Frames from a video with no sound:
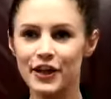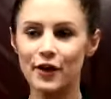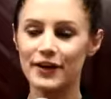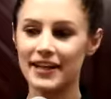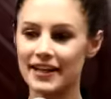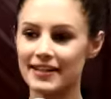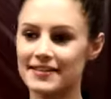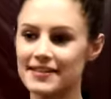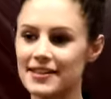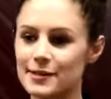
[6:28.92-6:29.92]
Go
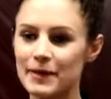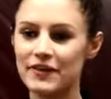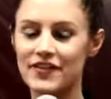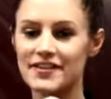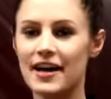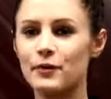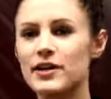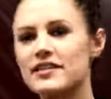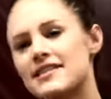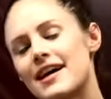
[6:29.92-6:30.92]
in, did this big facade.
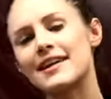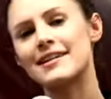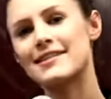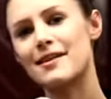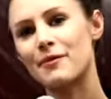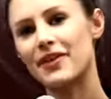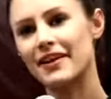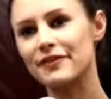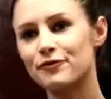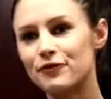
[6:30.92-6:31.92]
We're starting
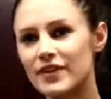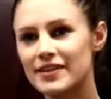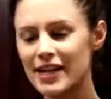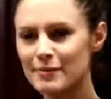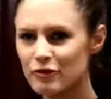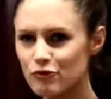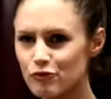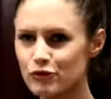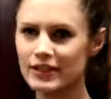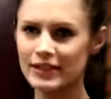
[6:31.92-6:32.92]
something. It's going to be
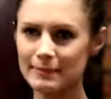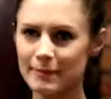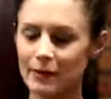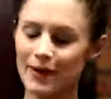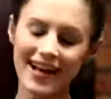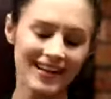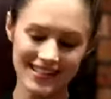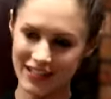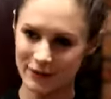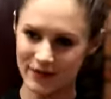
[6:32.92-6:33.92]
really big. We can't
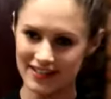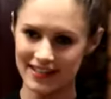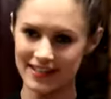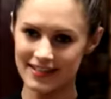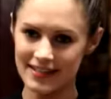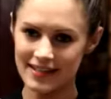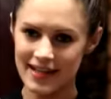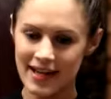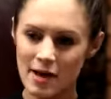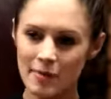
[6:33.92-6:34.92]
tell you what it is.
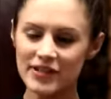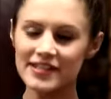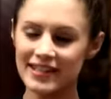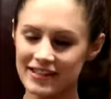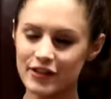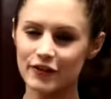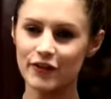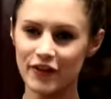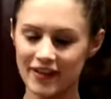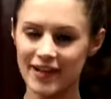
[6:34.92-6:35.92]
But we just need to know if
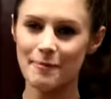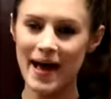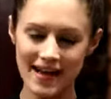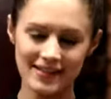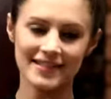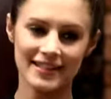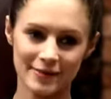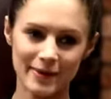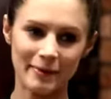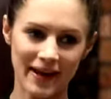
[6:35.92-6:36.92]
you've got the capacity
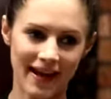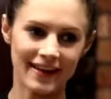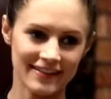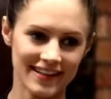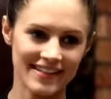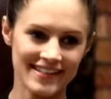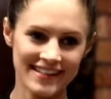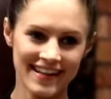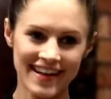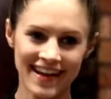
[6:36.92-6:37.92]
to be able to handle
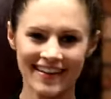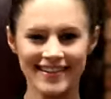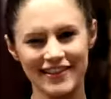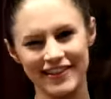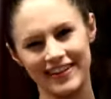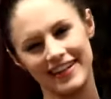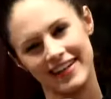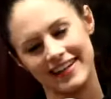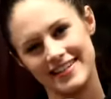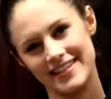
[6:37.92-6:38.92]
us. And they're sort of looking
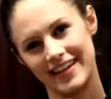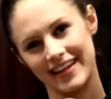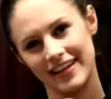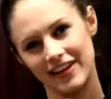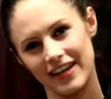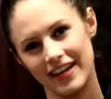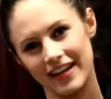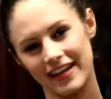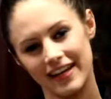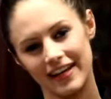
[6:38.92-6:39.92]
at us like,
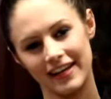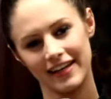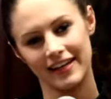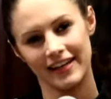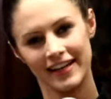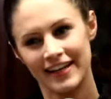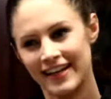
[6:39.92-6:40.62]
hey.